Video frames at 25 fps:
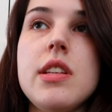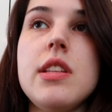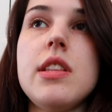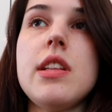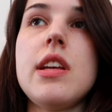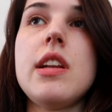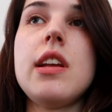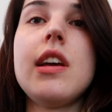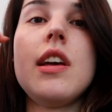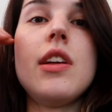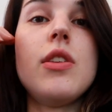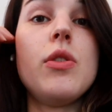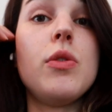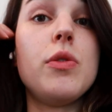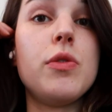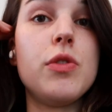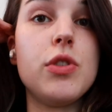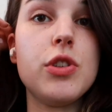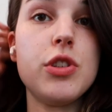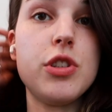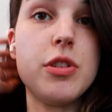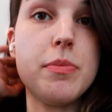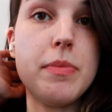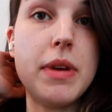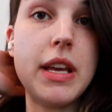and then head
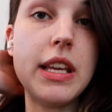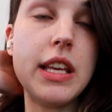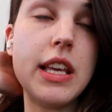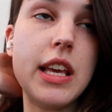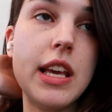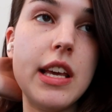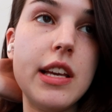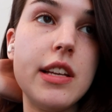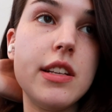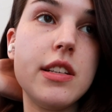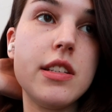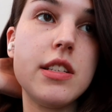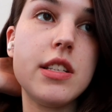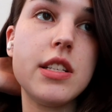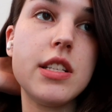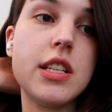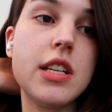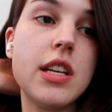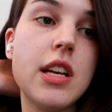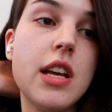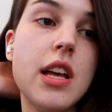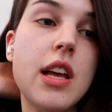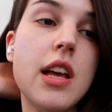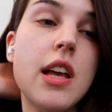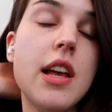over to my gate
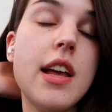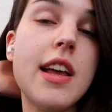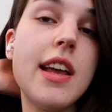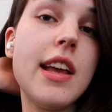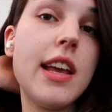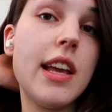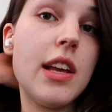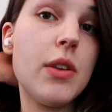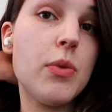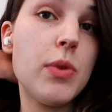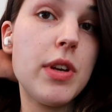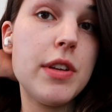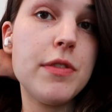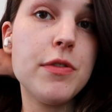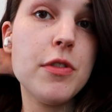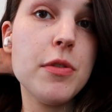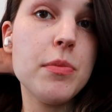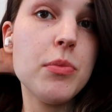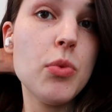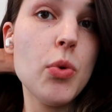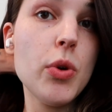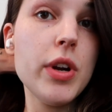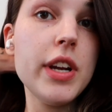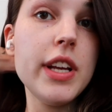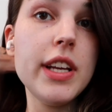and wait for
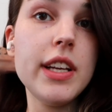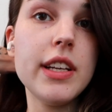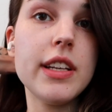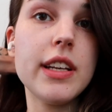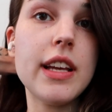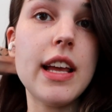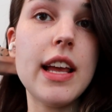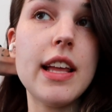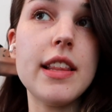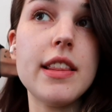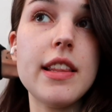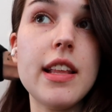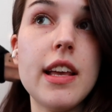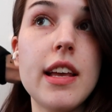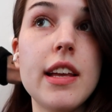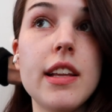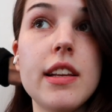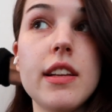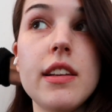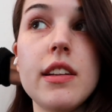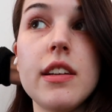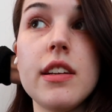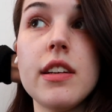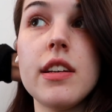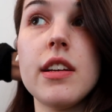boarding. And
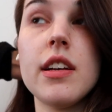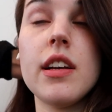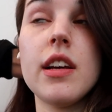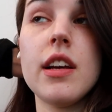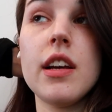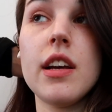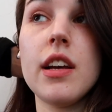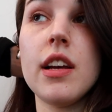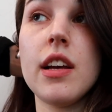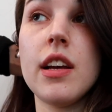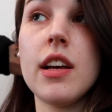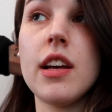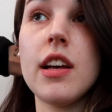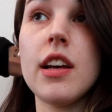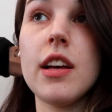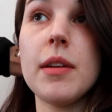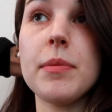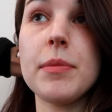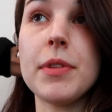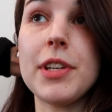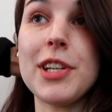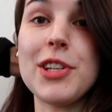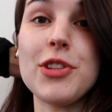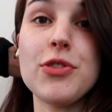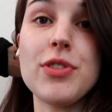then
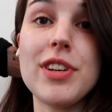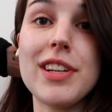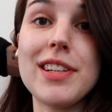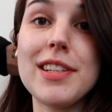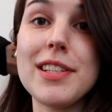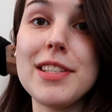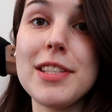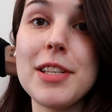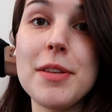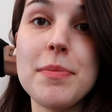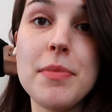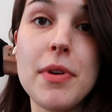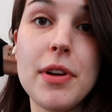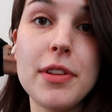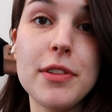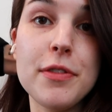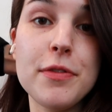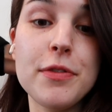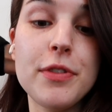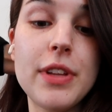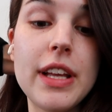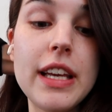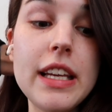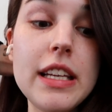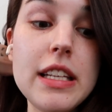I'm gonna try to sleep on the
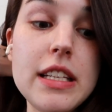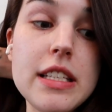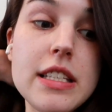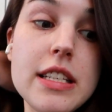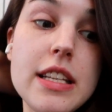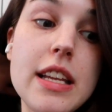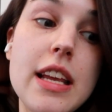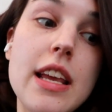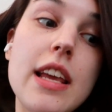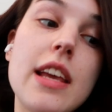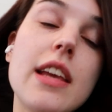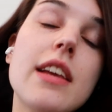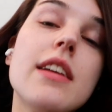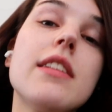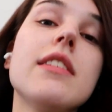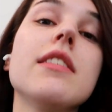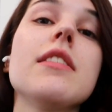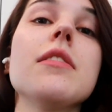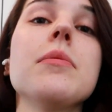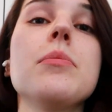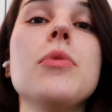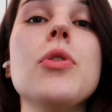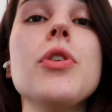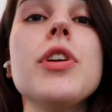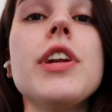flight, and in
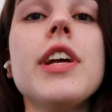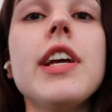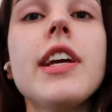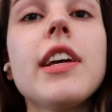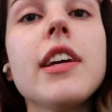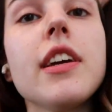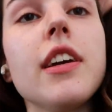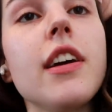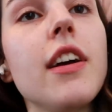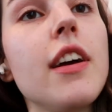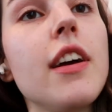the morning,